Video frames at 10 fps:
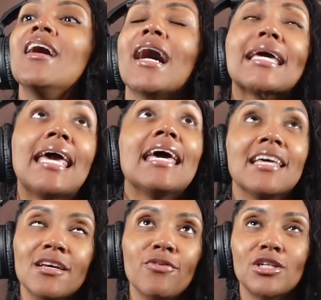I can't
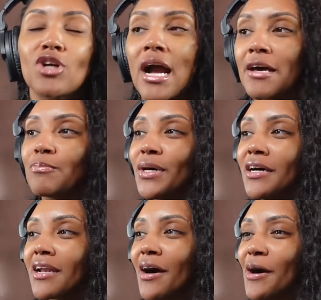if I tried,
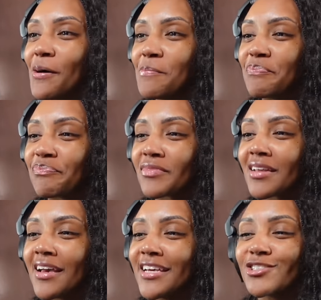but um
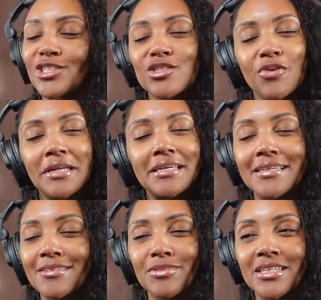it's just
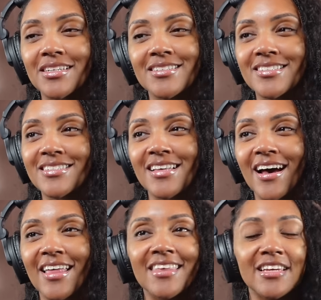funny because
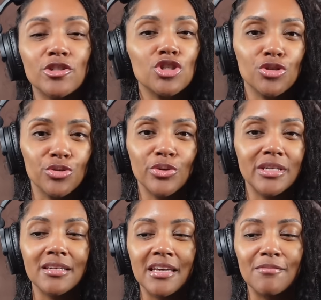I think it's true
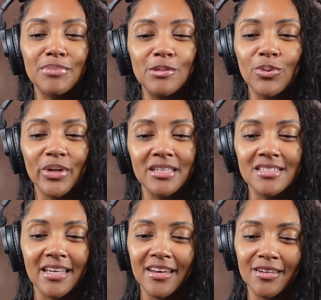and, and people can
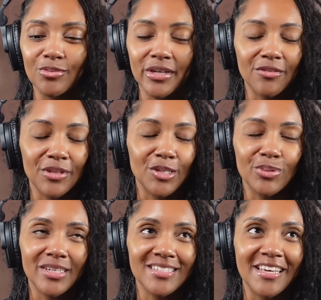say whatever they
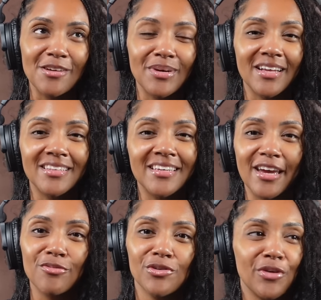want to say, but I think
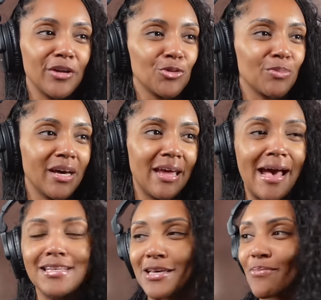every friend group kind of
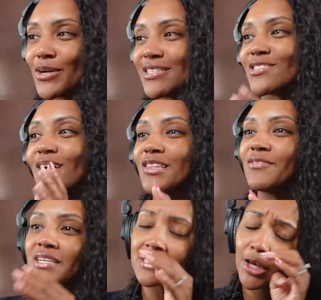has that person. So I love
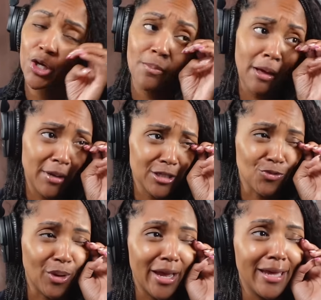it. He's like, You're my best
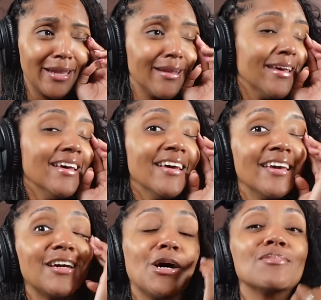friend. And he
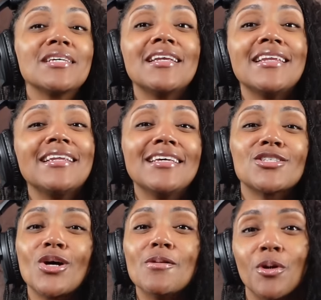comes in and then he gets
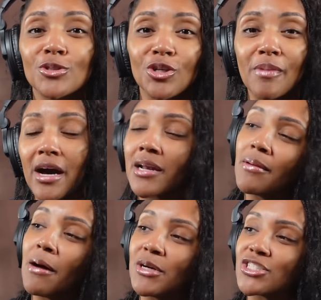all emotional about how,
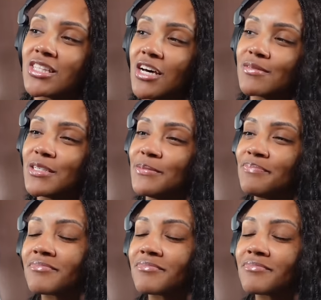how much he loves him.